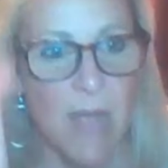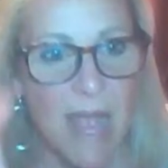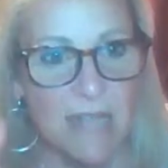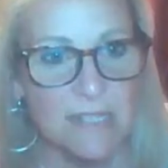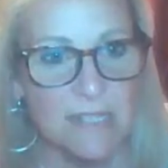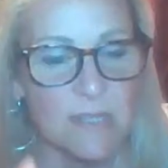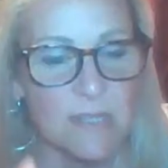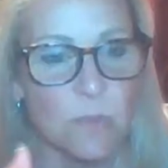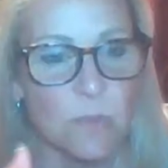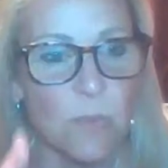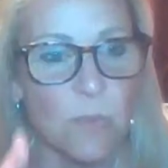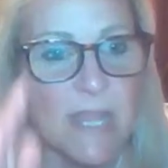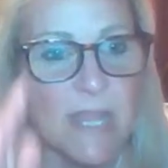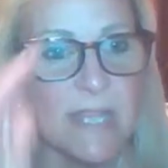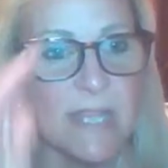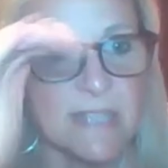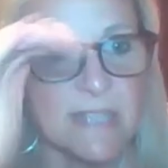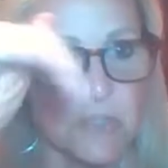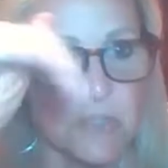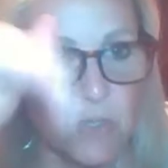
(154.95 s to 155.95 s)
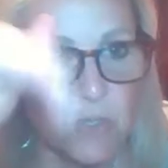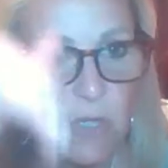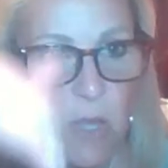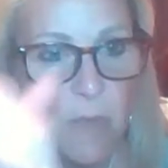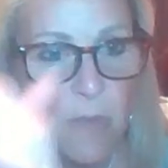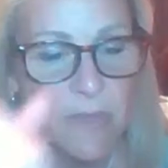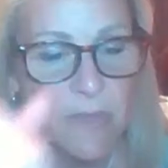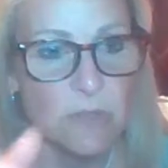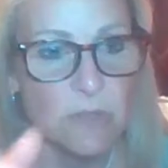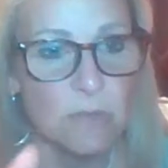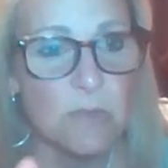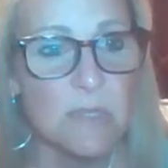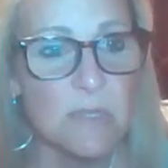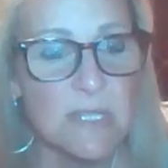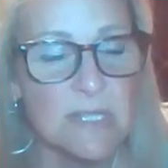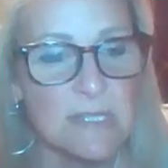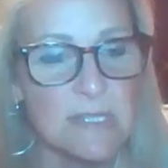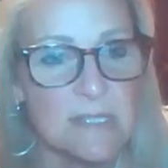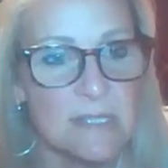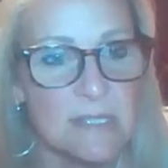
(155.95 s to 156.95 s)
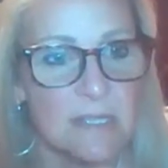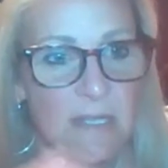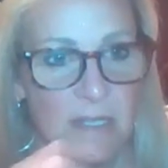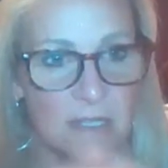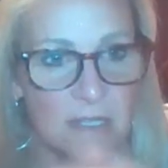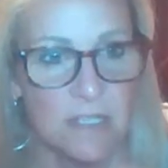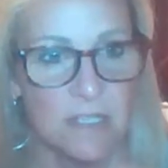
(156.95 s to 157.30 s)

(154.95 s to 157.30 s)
waxes and wanes as you're going through these,